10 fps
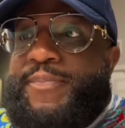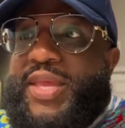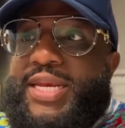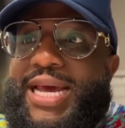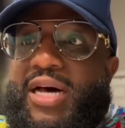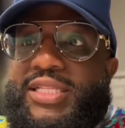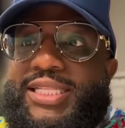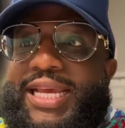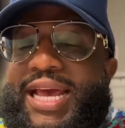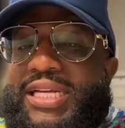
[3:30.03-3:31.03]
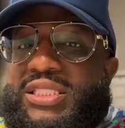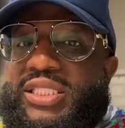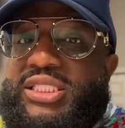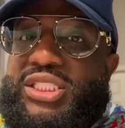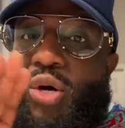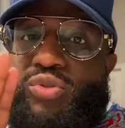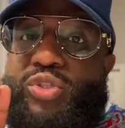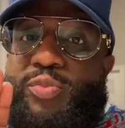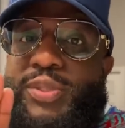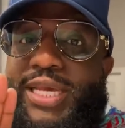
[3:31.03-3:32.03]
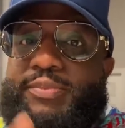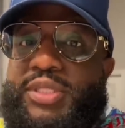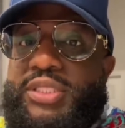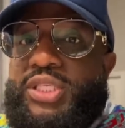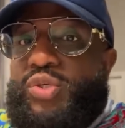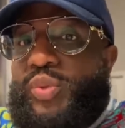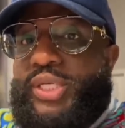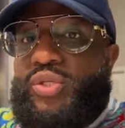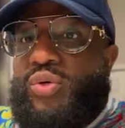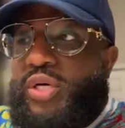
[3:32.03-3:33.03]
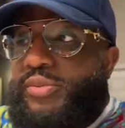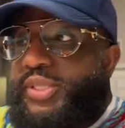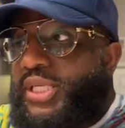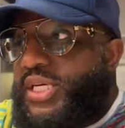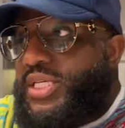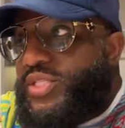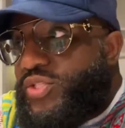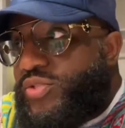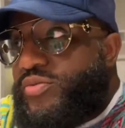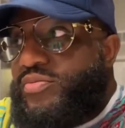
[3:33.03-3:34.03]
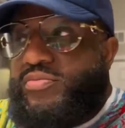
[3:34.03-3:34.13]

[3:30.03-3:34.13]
And now that they actually showed you the playbook, you ignore it because